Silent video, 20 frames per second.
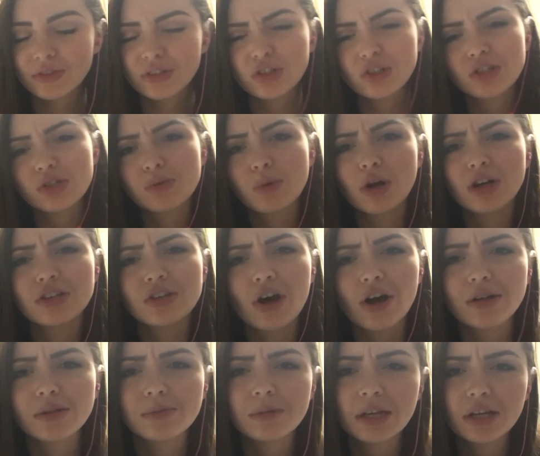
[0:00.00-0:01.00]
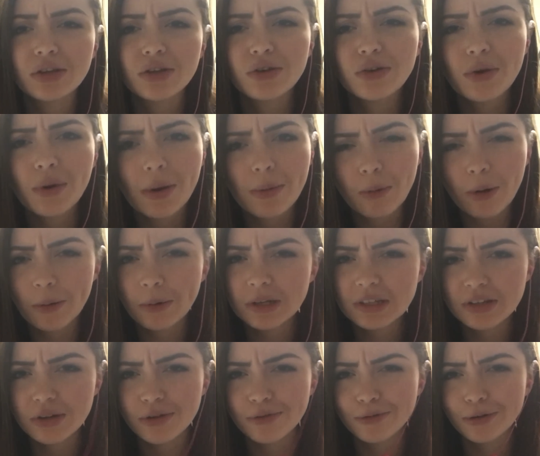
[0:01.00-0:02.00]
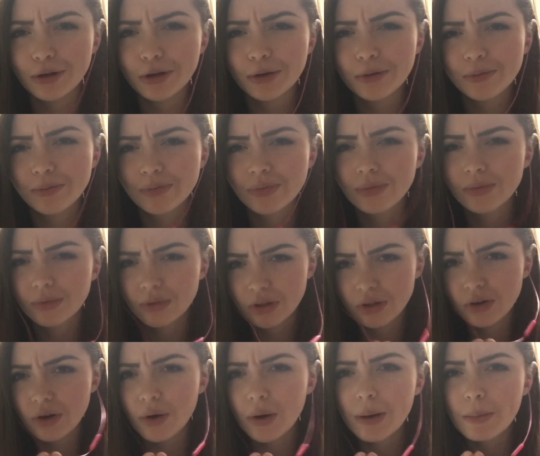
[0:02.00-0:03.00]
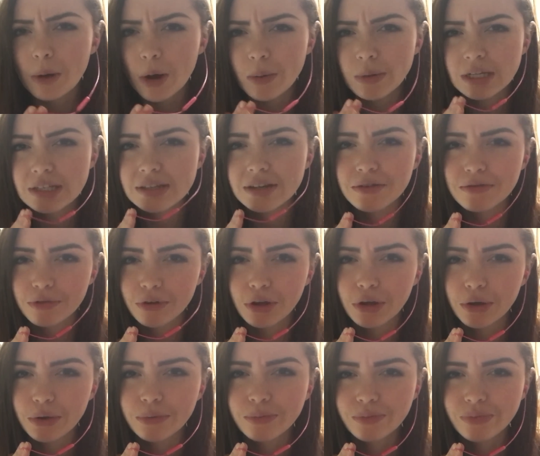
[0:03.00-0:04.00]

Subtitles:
just want to talk to me, I'm always here for you. I'm always here for you.